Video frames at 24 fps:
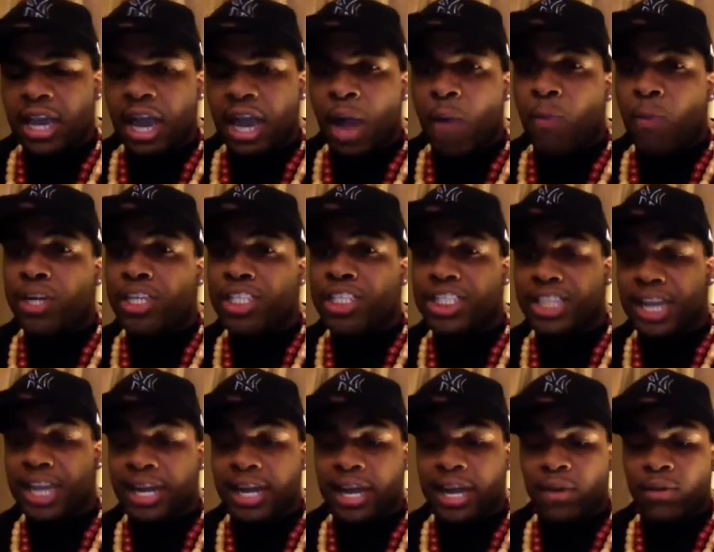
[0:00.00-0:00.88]
I wanna
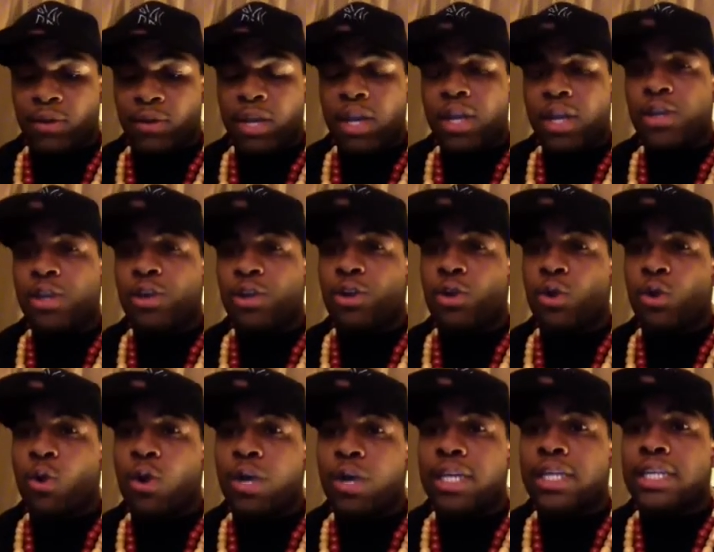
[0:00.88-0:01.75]
shout out
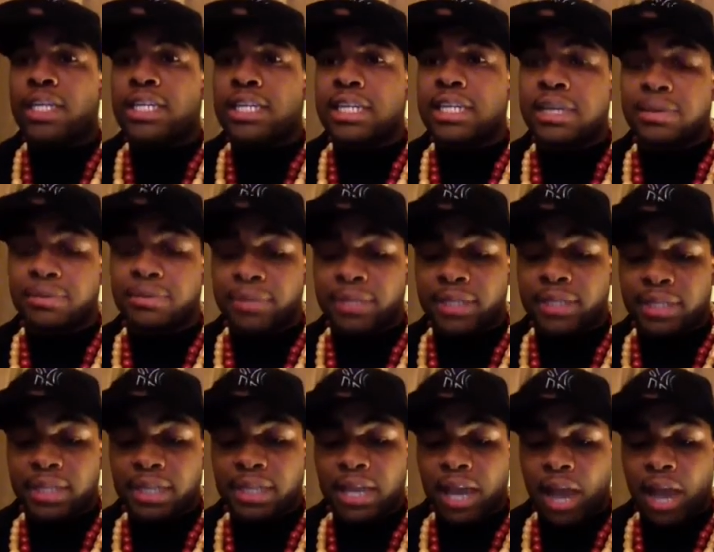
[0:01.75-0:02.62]
Nikoya
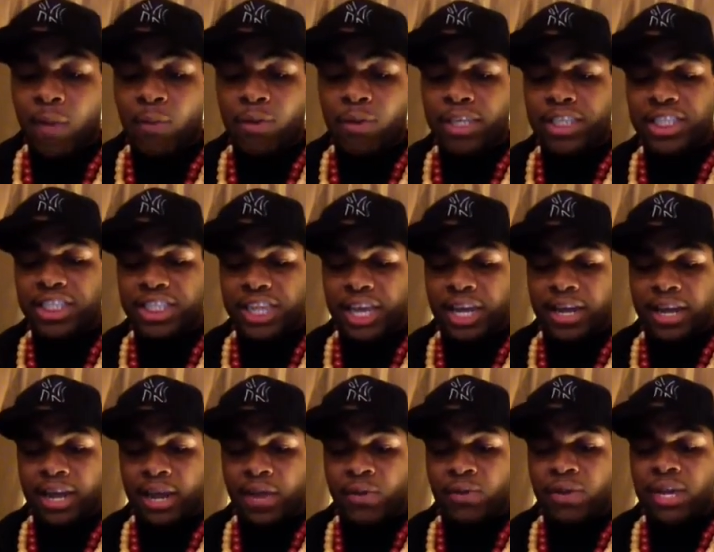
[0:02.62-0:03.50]
Goodman. I wanna shout
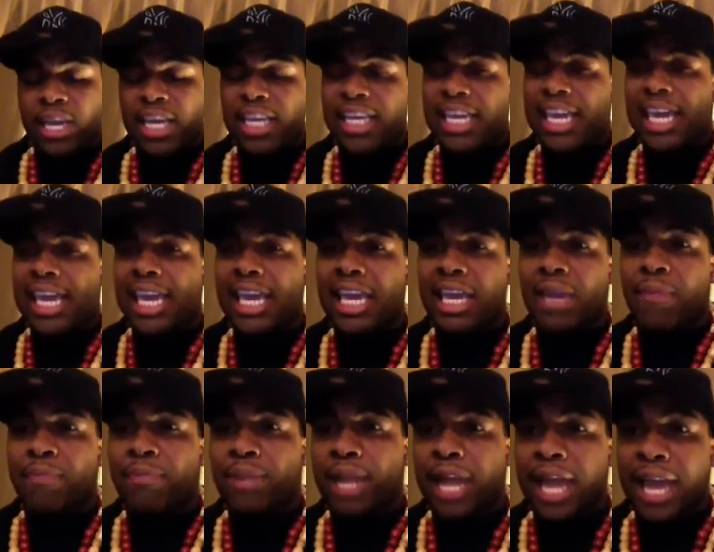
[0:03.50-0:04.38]
out
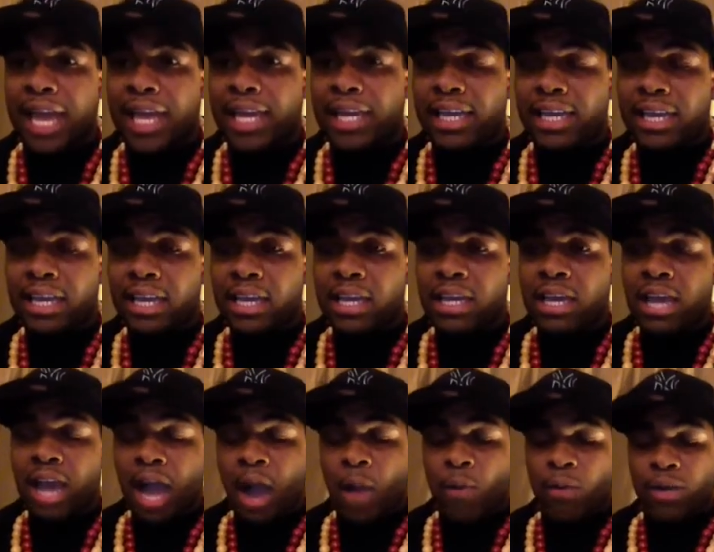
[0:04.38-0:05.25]
King Black.
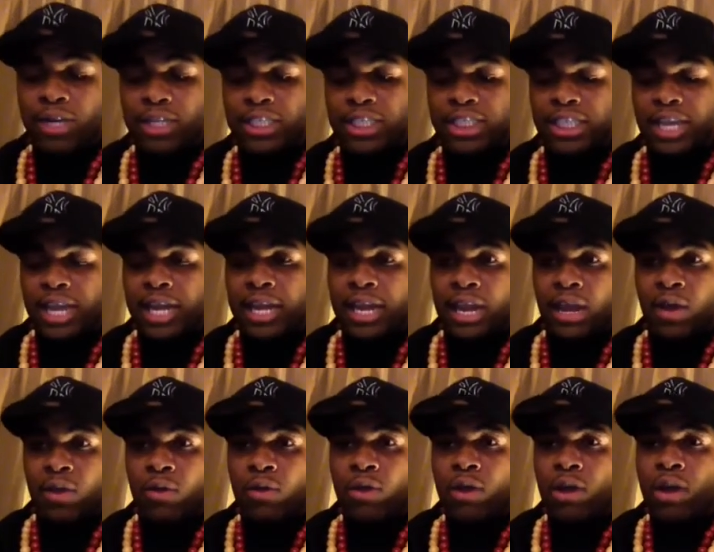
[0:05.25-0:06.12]
I wanna shout
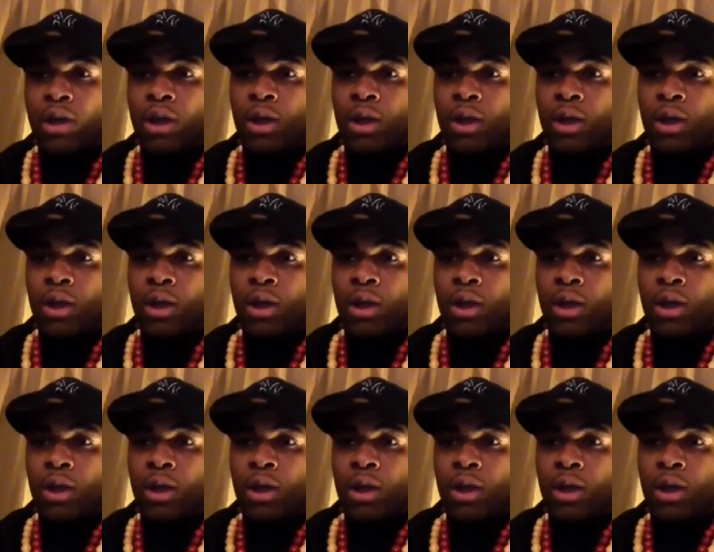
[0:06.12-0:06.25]
out